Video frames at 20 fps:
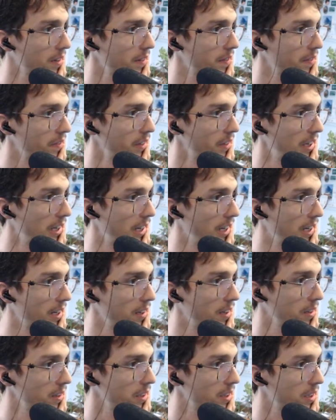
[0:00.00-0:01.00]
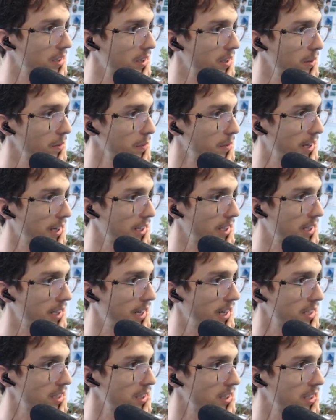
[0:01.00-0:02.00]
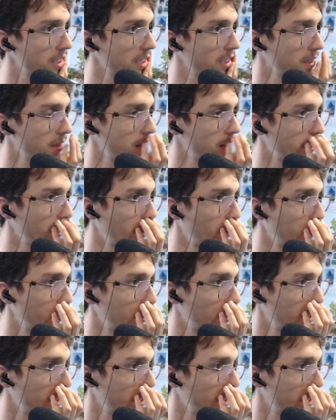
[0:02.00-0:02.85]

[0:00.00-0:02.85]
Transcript: Videos. Nope, not tests. Dude.